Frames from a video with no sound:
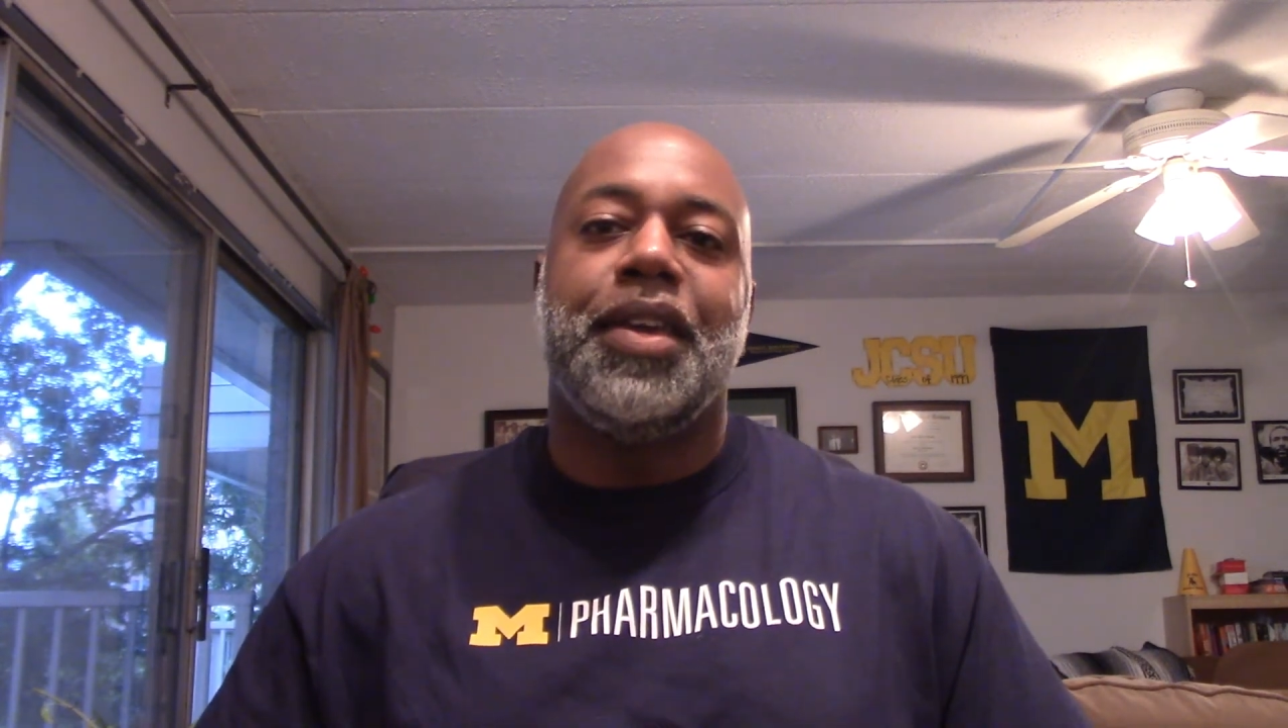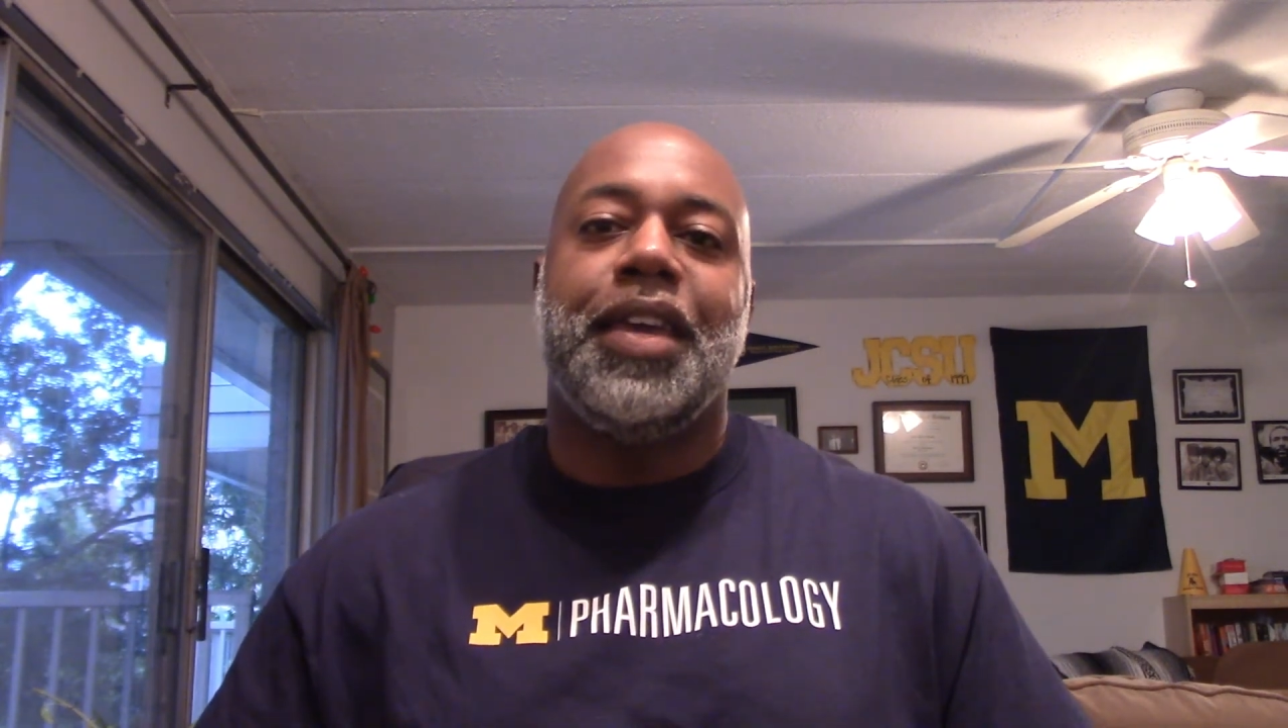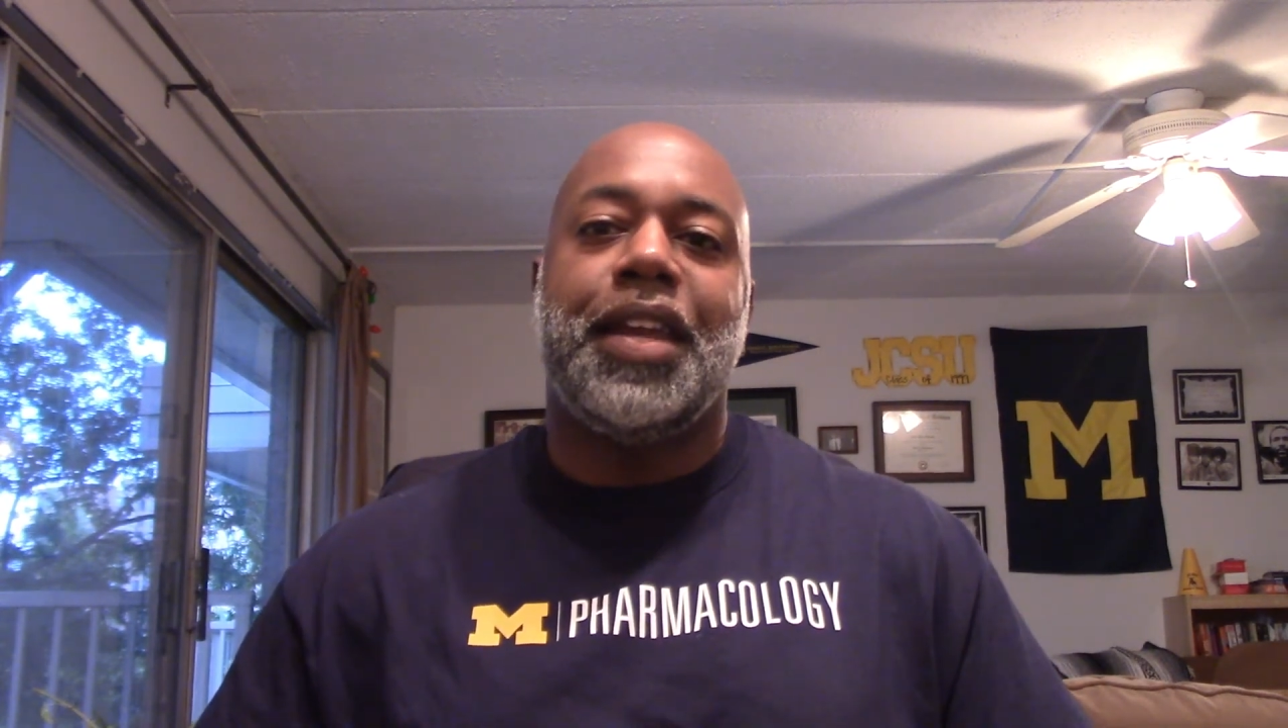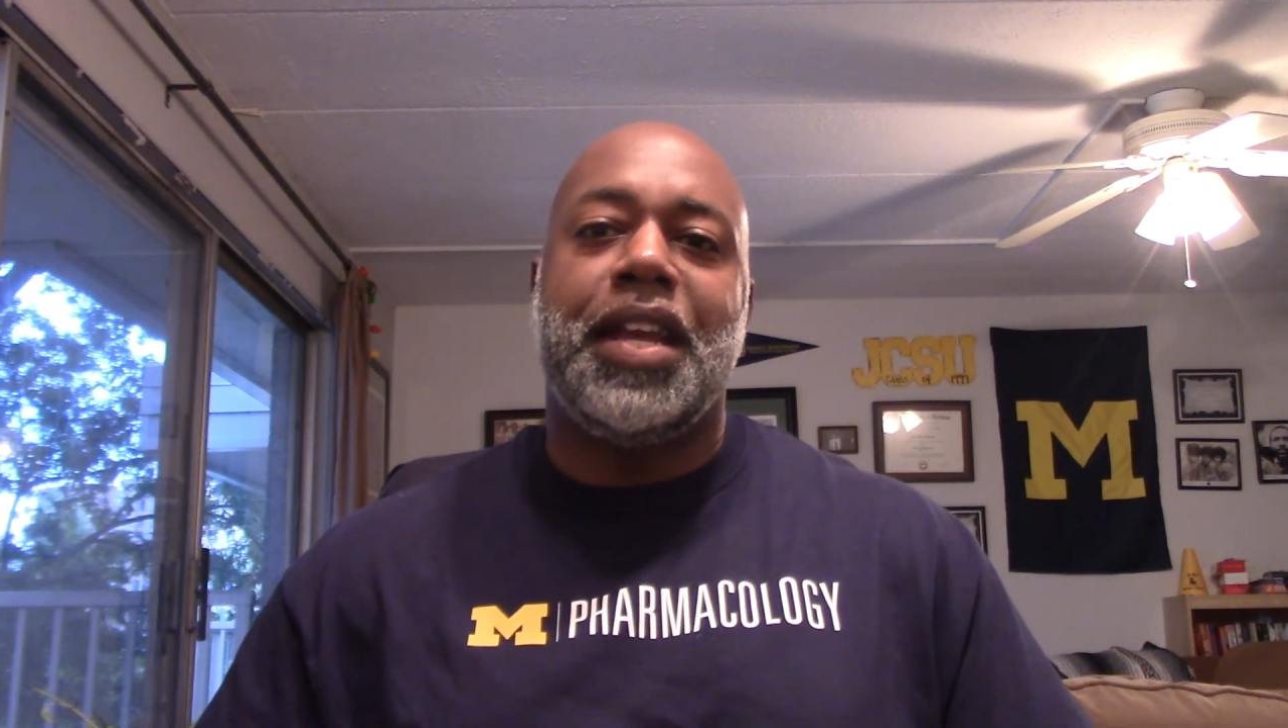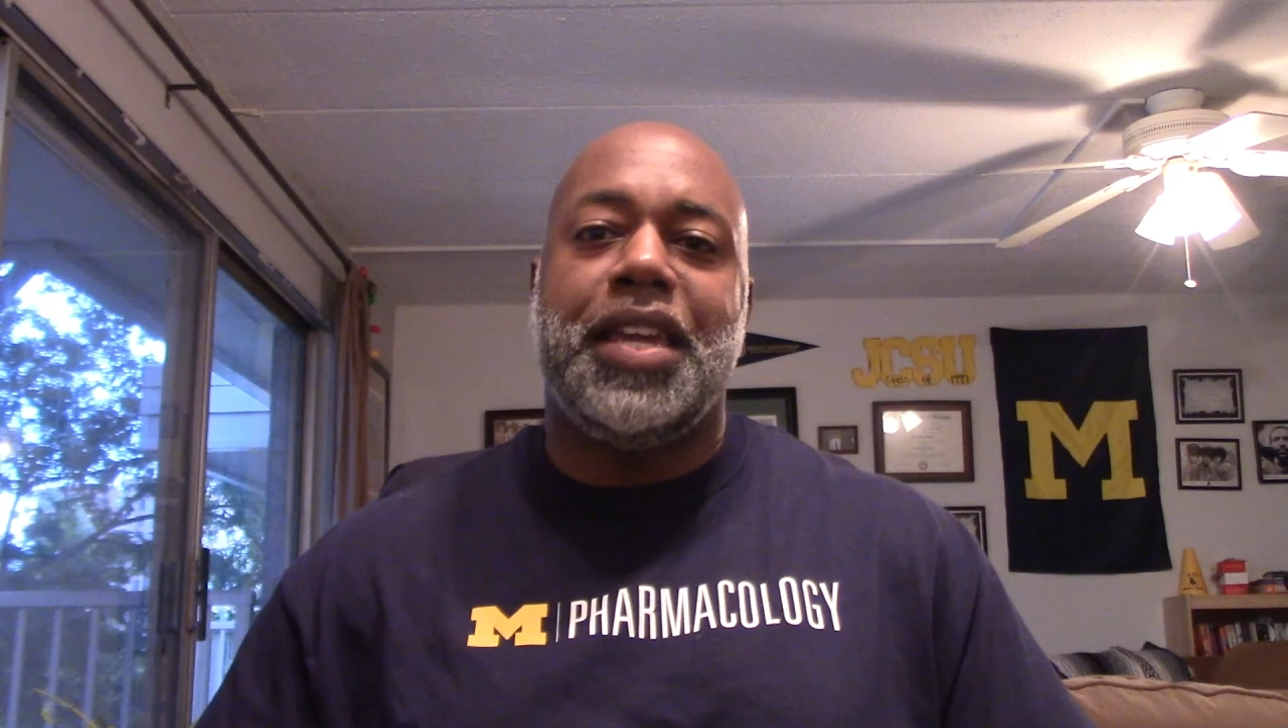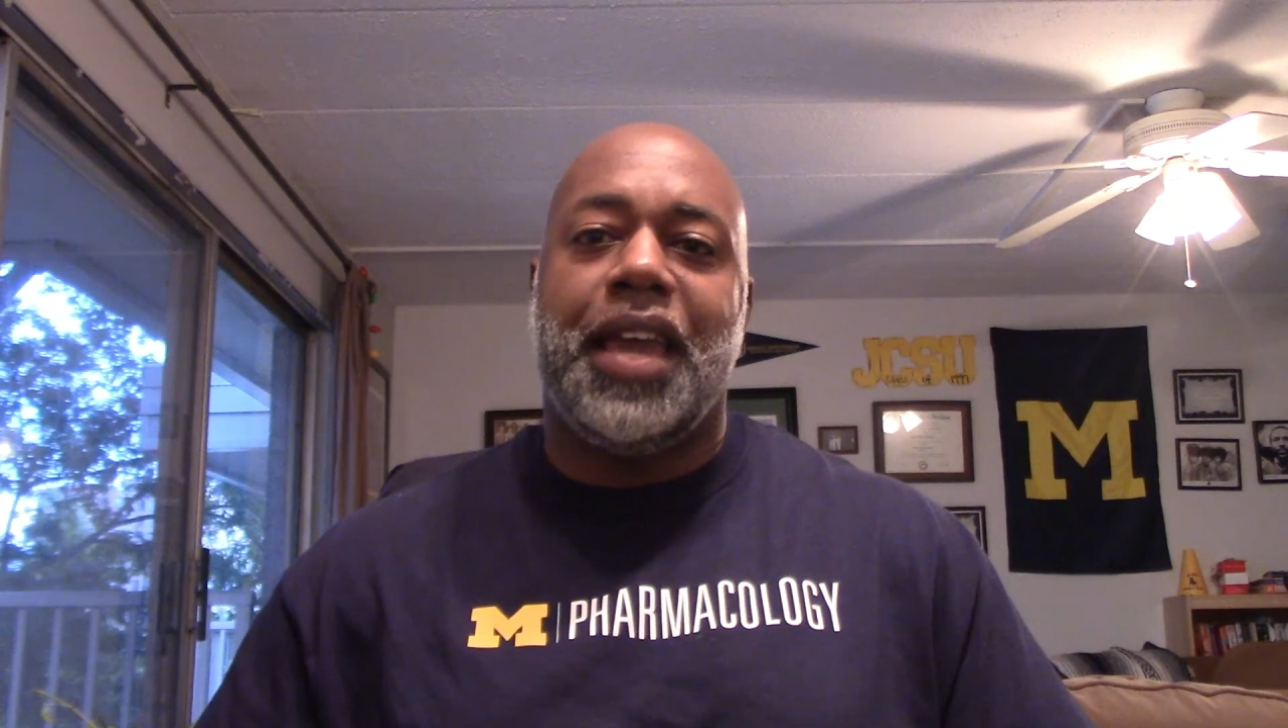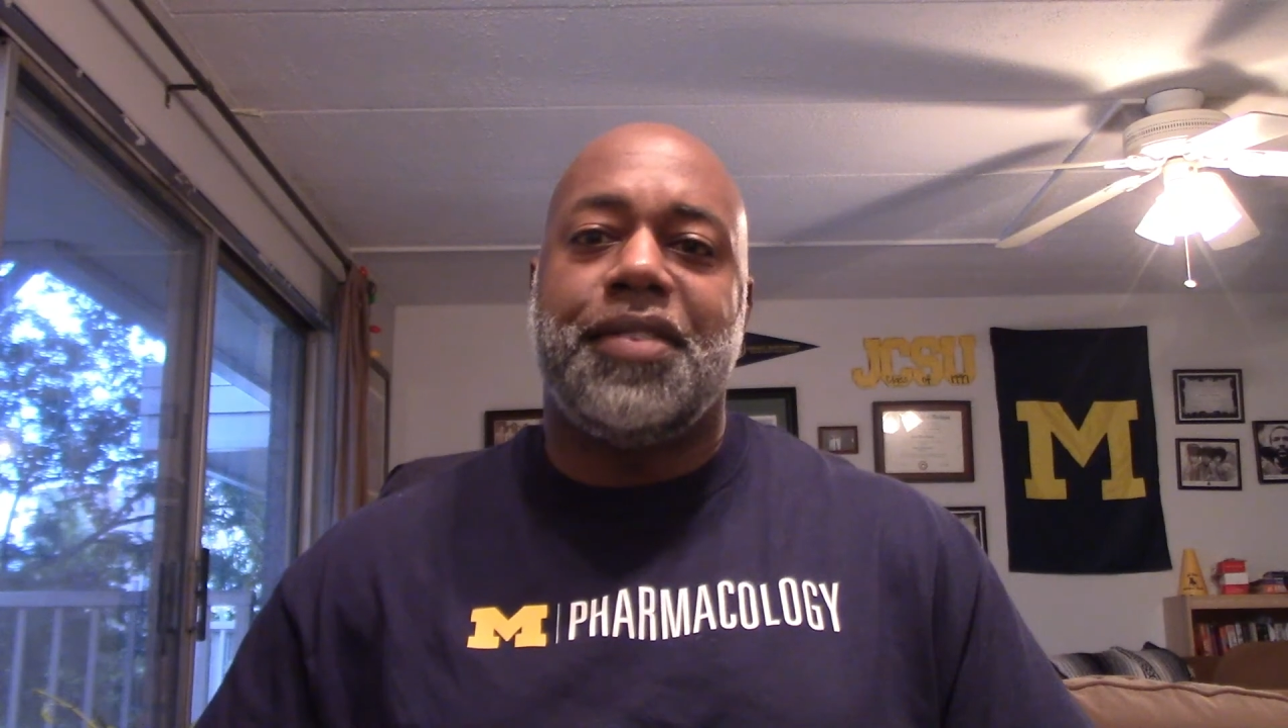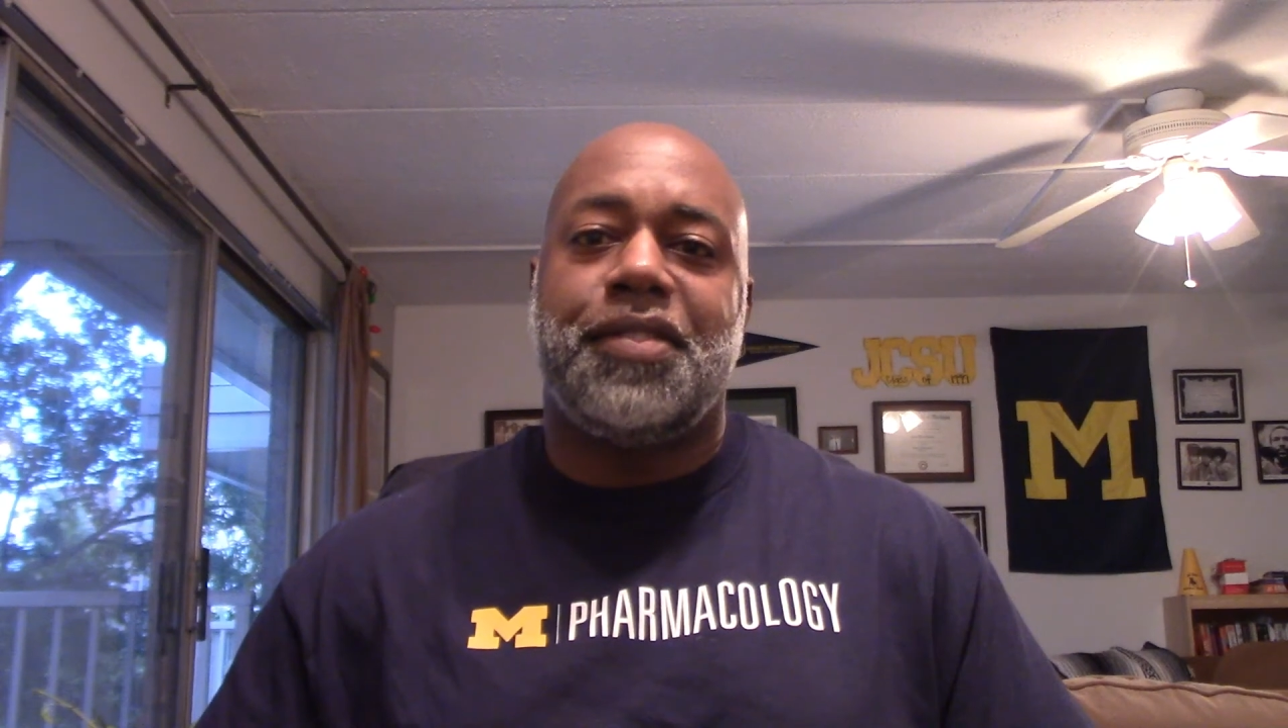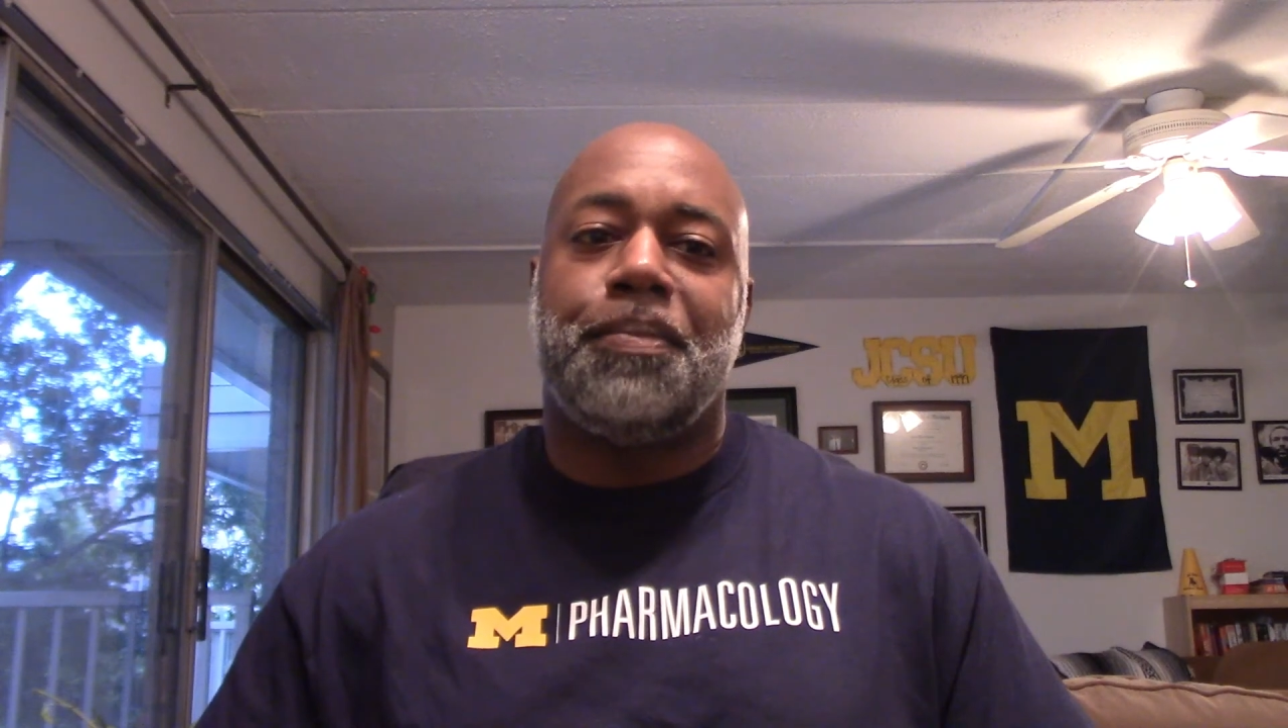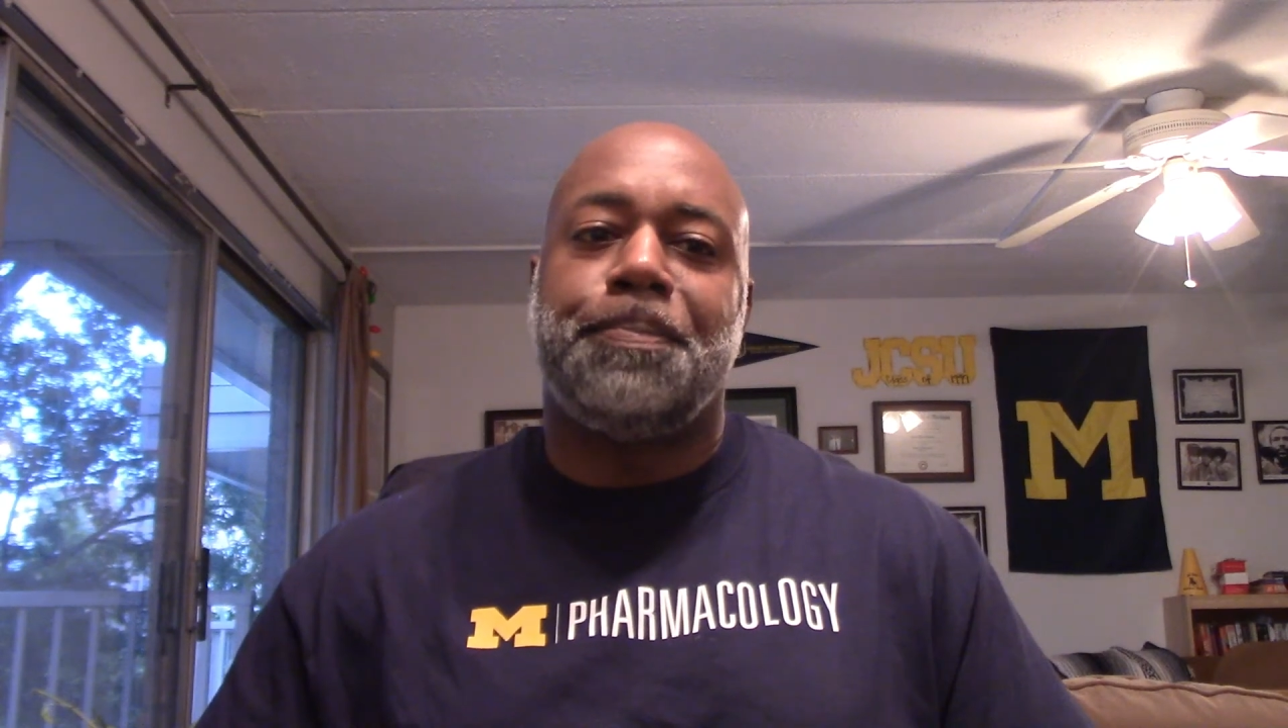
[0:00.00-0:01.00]
In any
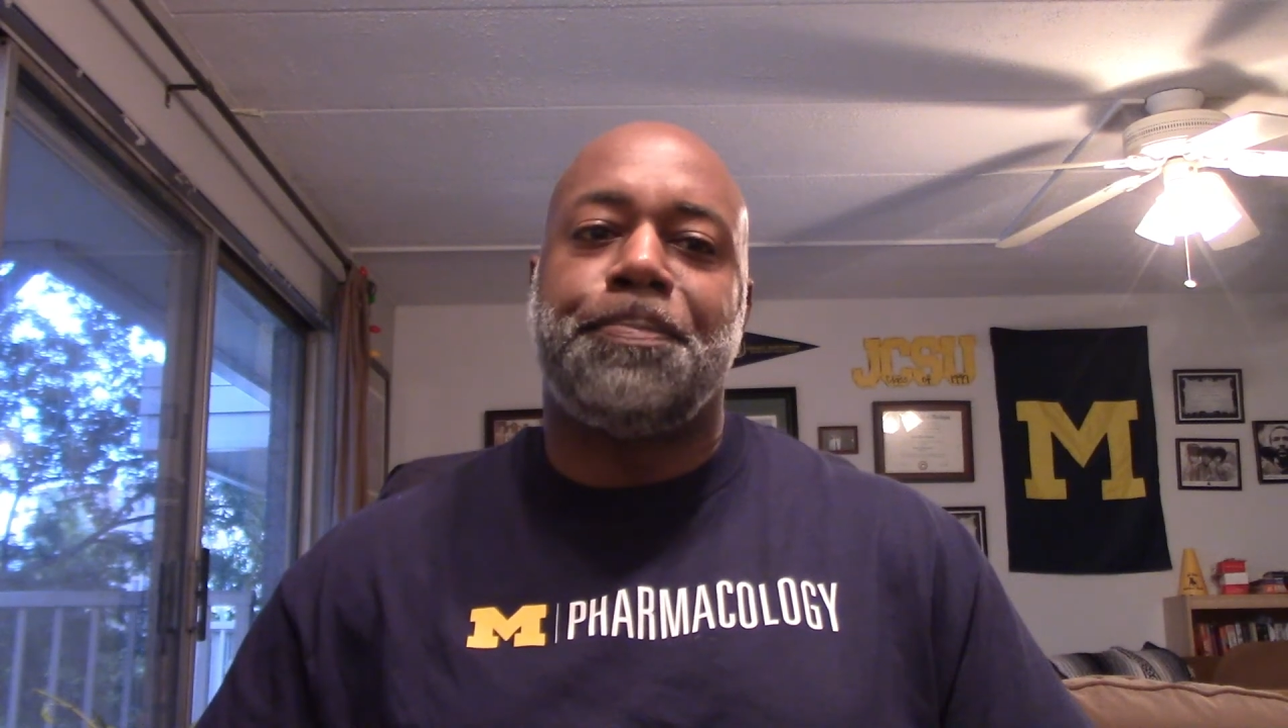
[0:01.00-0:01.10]
case,